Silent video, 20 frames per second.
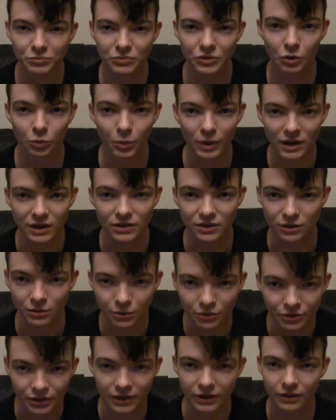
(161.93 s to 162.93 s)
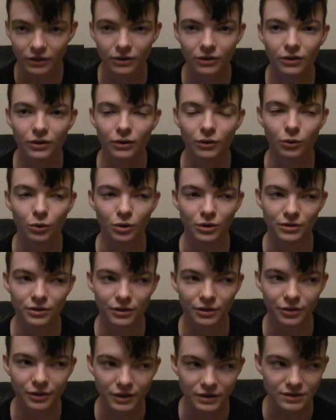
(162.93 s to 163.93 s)
the way that you think, or
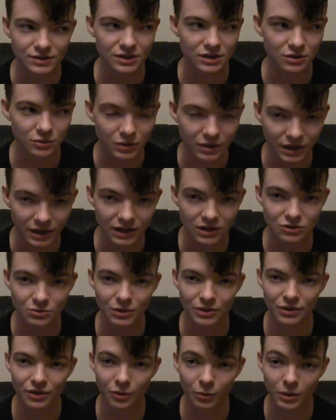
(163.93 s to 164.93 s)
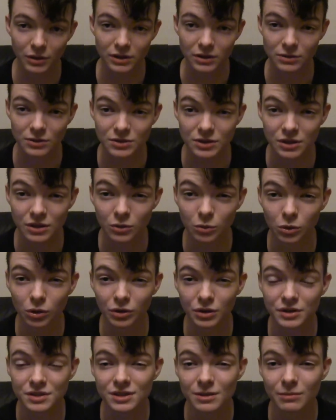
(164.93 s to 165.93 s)
the things that you engage with, and the way that you see the
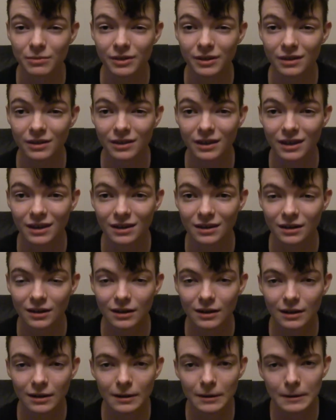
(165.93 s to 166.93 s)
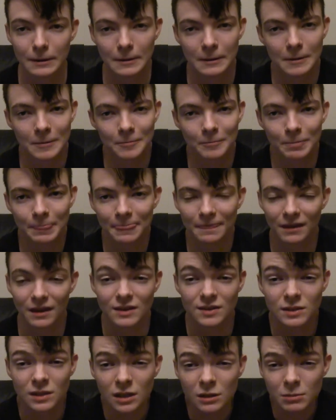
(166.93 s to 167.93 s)
world is something that
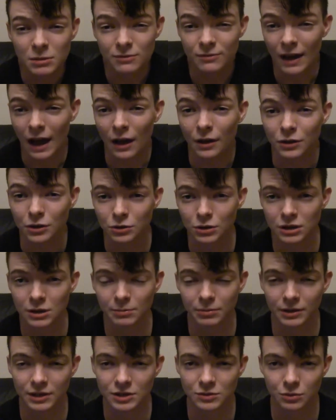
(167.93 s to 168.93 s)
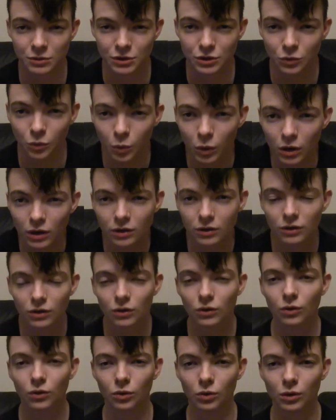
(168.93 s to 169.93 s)
isn't going to be valued at the place where you
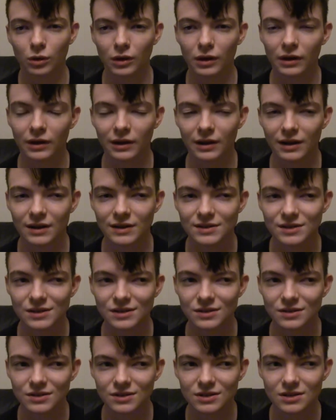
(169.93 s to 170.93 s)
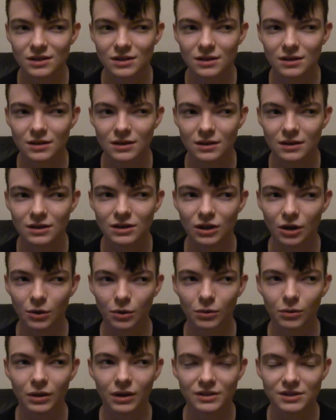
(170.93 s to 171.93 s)
work, or isn't, you
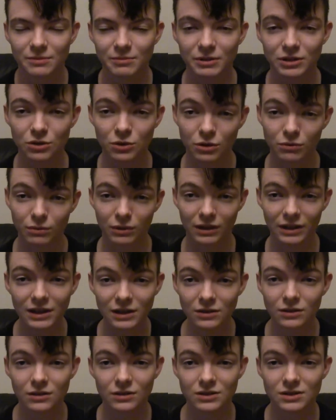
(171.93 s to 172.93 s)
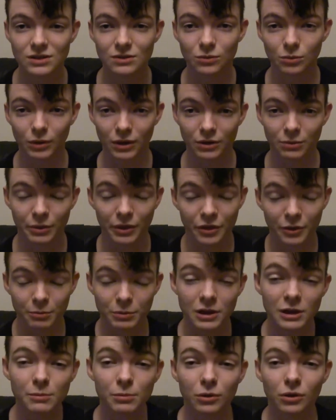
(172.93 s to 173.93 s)
know, something you can relate with other
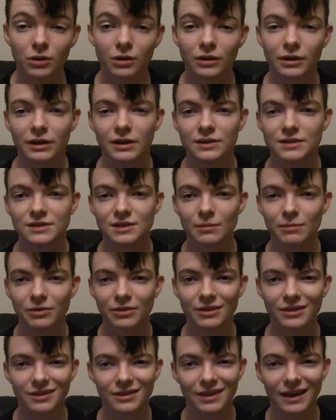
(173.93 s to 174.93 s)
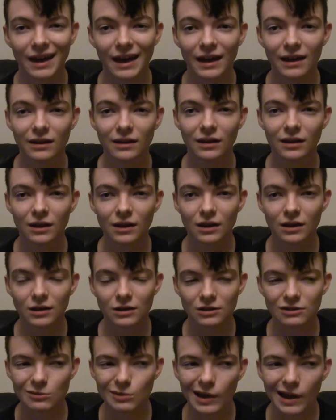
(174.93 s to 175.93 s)
people. It's something that
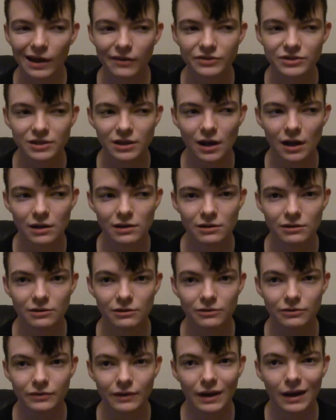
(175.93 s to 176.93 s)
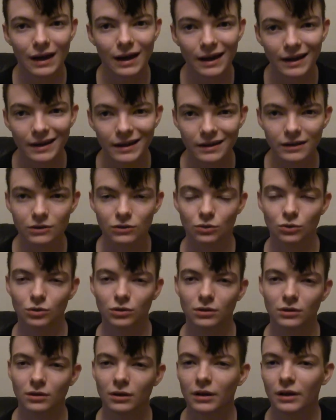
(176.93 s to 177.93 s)
you have to kind of hide,
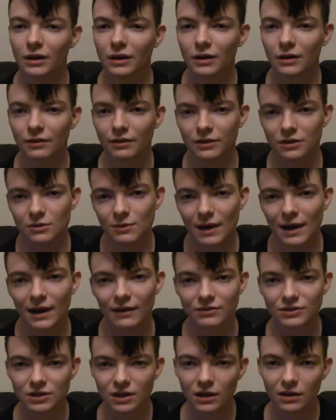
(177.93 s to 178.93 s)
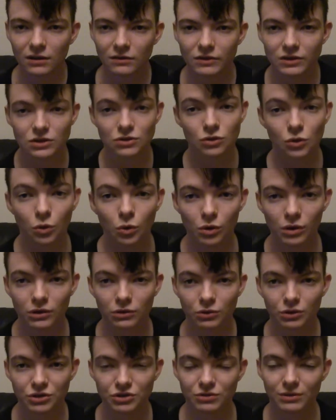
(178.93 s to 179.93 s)
or that you have to kind of ignore
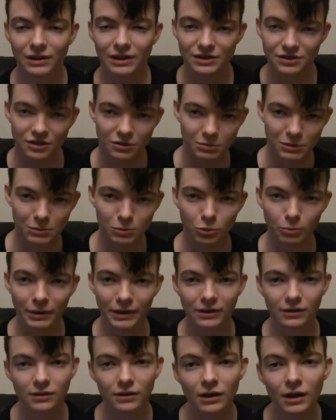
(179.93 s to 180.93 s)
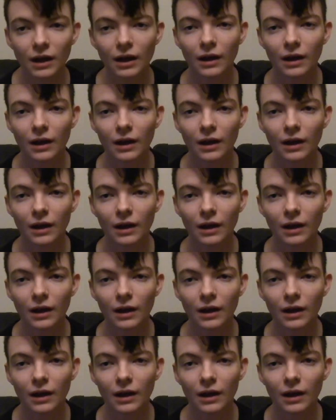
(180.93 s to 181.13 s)
in order to relate to other people better.